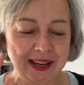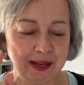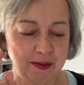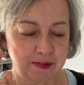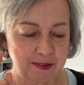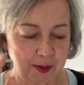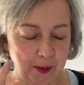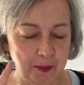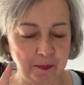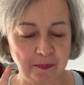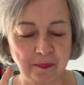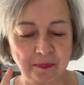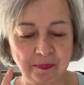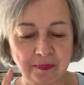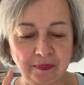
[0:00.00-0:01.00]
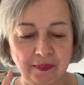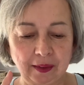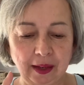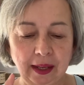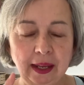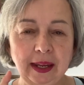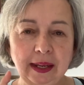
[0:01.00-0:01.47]
So
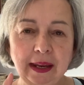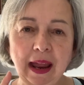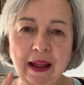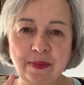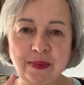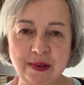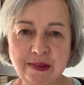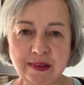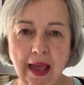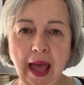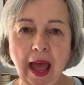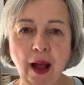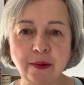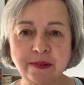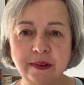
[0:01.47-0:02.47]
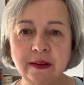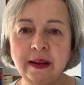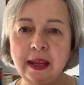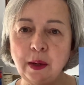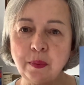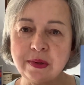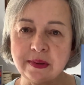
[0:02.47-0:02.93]
he had this house, and
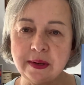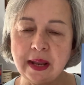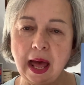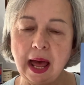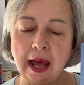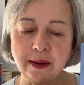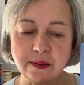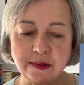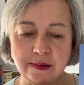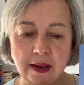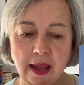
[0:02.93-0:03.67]
he was an artist,